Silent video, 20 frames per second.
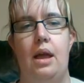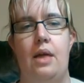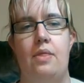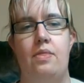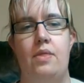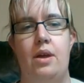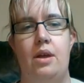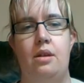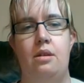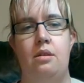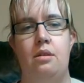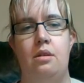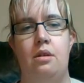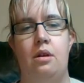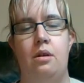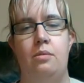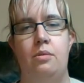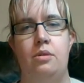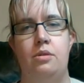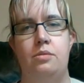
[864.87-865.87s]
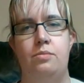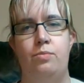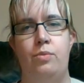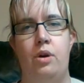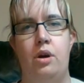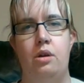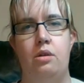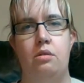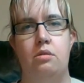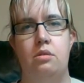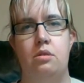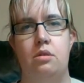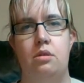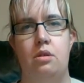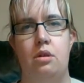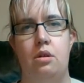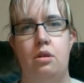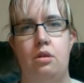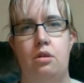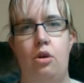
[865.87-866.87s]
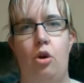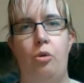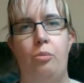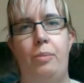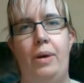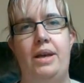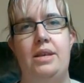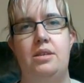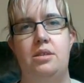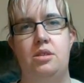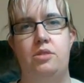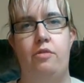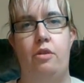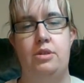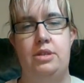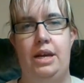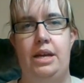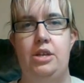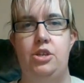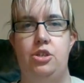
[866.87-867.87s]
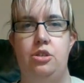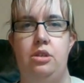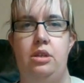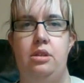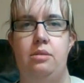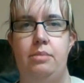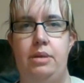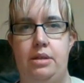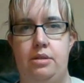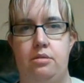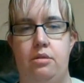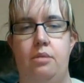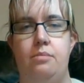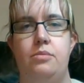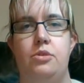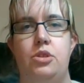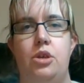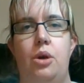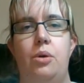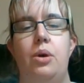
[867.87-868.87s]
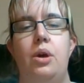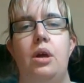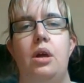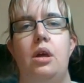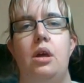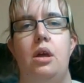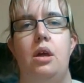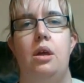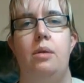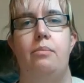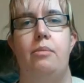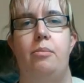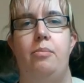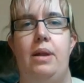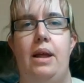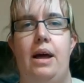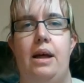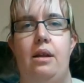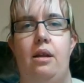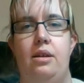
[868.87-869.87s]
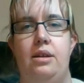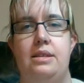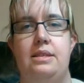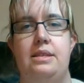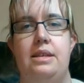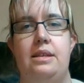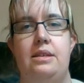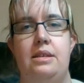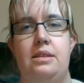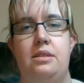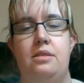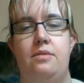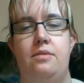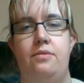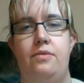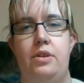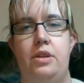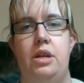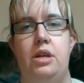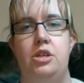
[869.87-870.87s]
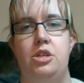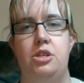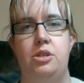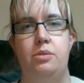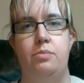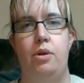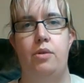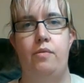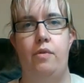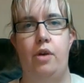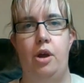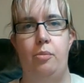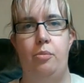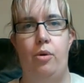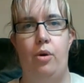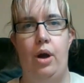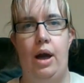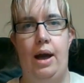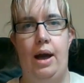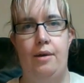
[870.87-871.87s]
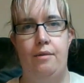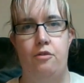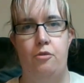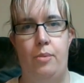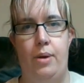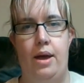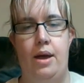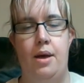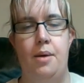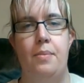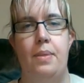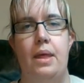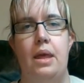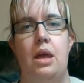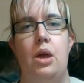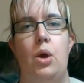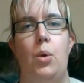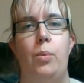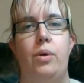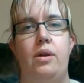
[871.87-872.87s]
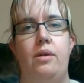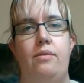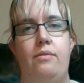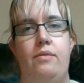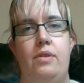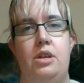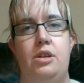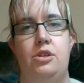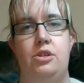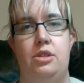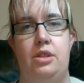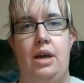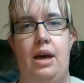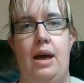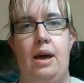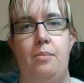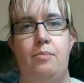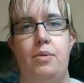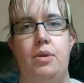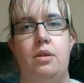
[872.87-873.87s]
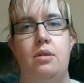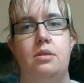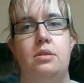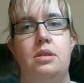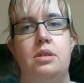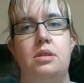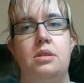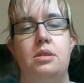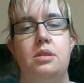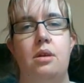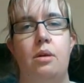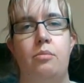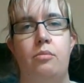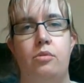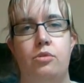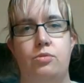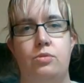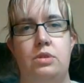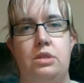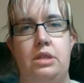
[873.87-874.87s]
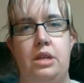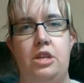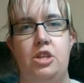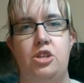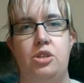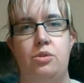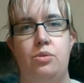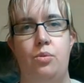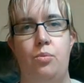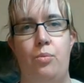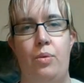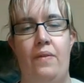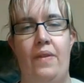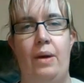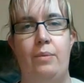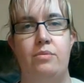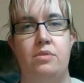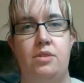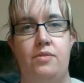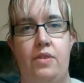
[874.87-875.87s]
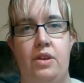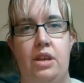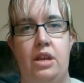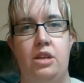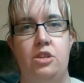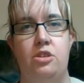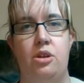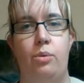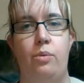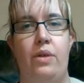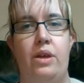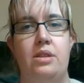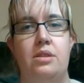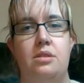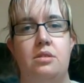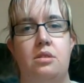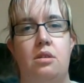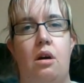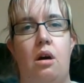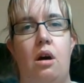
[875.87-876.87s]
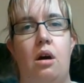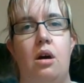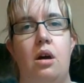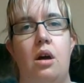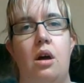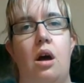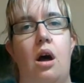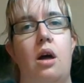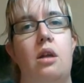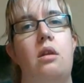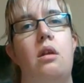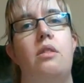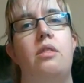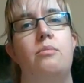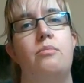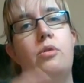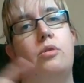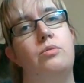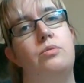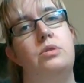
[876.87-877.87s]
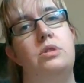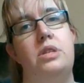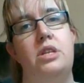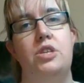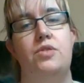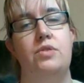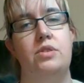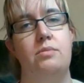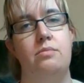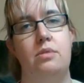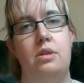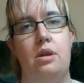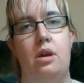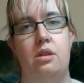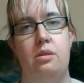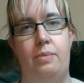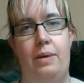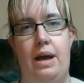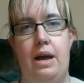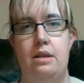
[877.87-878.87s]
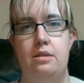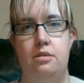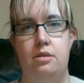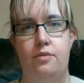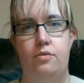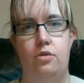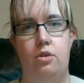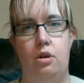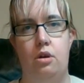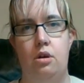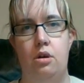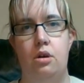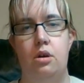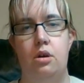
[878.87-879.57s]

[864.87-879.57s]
then I'm going to work on a goal-based rotation in the meantime. So my plan, like I said, is to finish my robot alphabet. When I finish that, because it's a model stitch, when that one's finished, I'll then start another model stitch with some other patterns I've got,